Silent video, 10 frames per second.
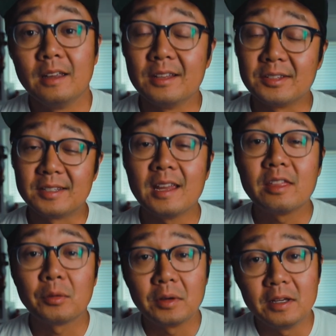It is
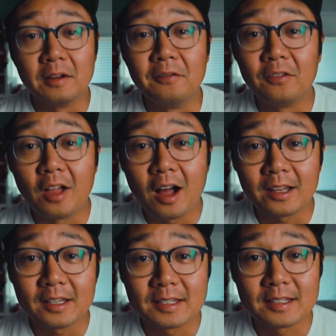day 3 of
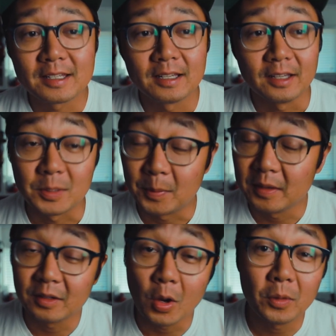Vlaugust. It's
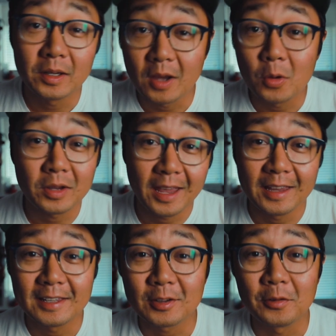been going
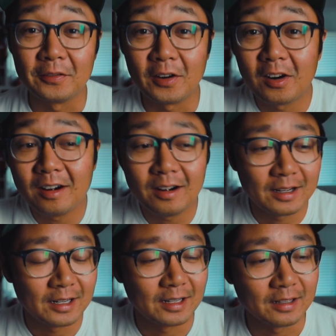okay so far.
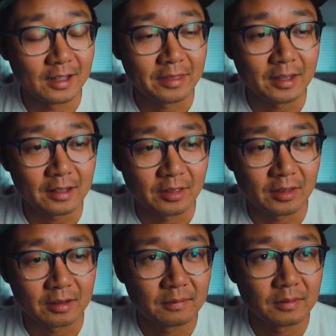I think
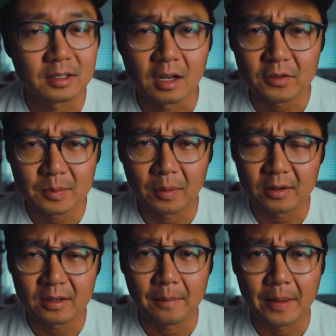the toughest
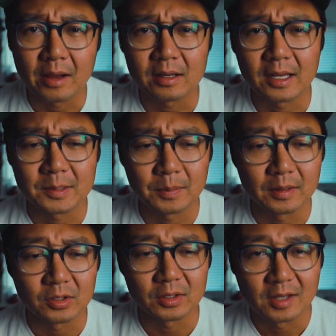part about it has
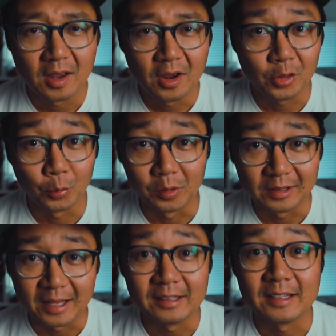been just the
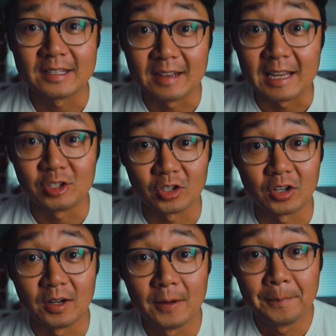relentless
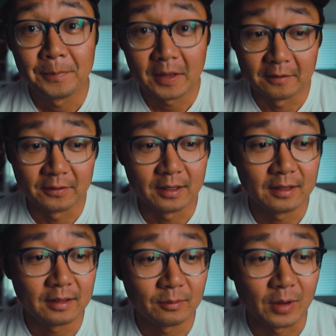nature of it,
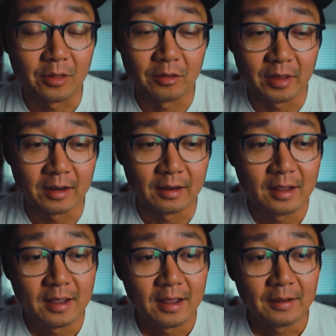rather than
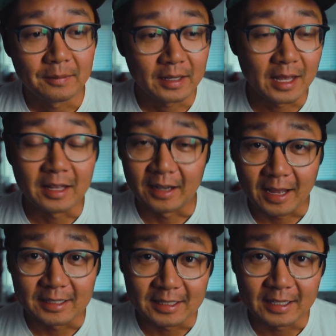getting an
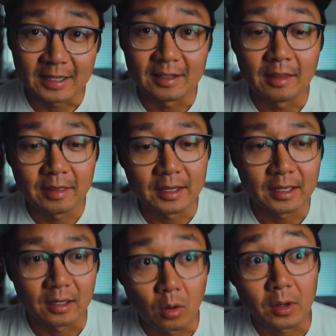idea and
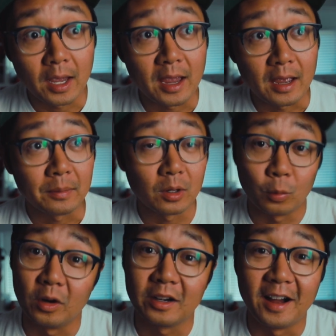thinking, okay, I'm gonna
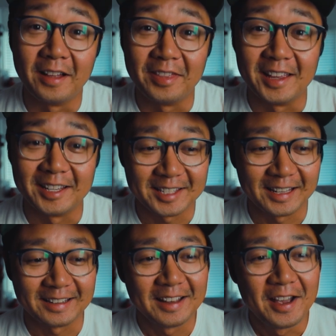work on this,
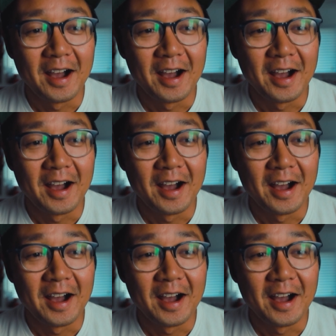and